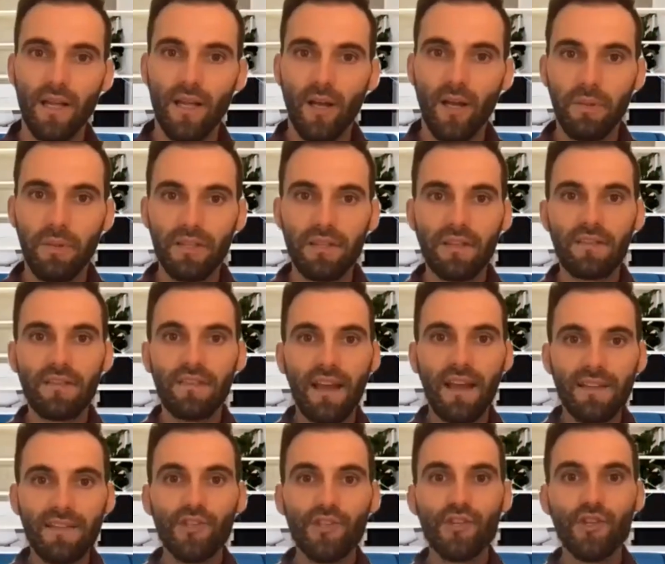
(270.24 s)
But then
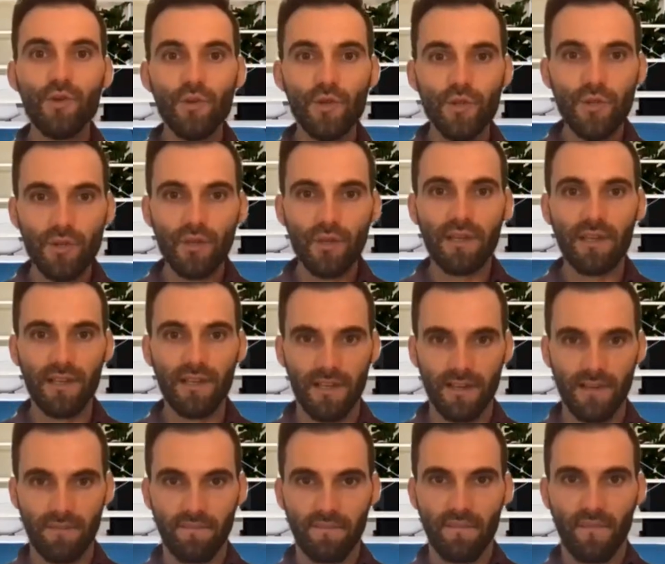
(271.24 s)
that's
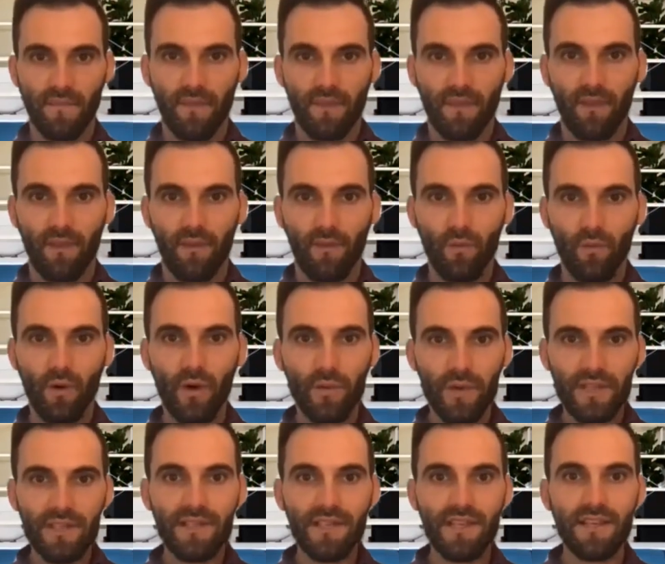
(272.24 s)
usually where
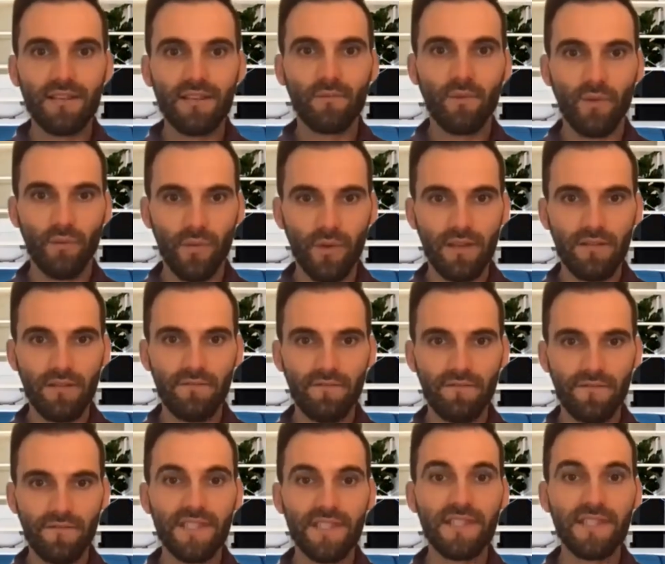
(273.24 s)
we see it, where we've
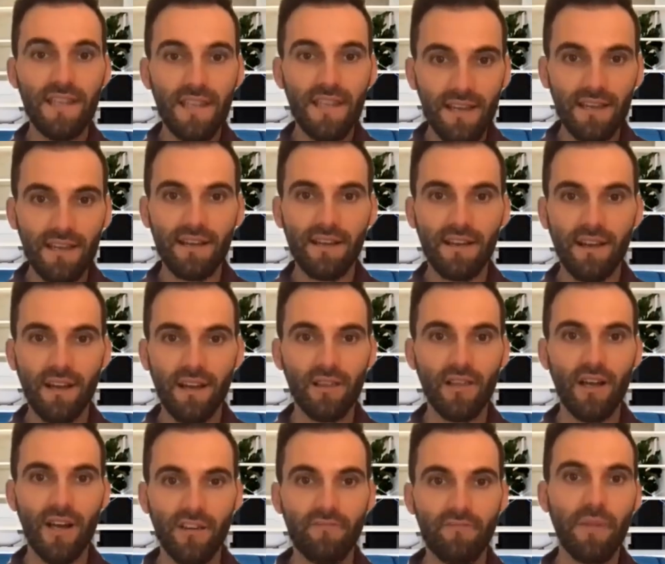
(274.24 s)
seen a
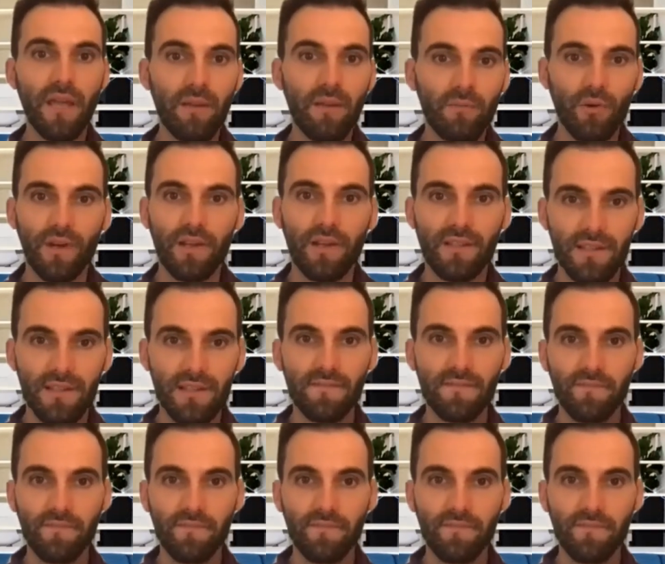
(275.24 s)
lot of pain points.